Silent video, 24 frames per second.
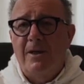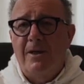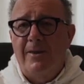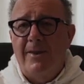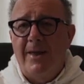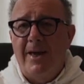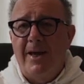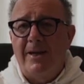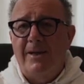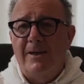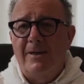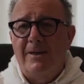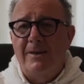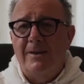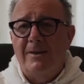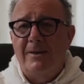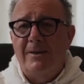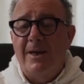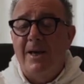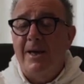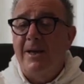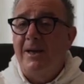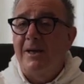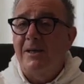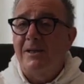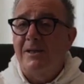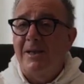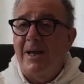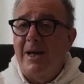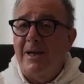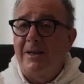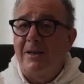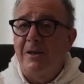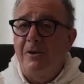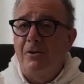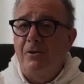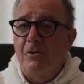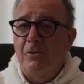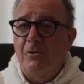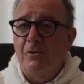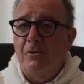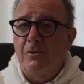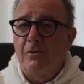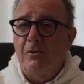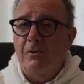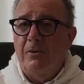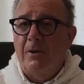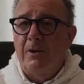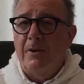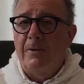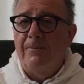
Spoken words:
that there is nothing to do.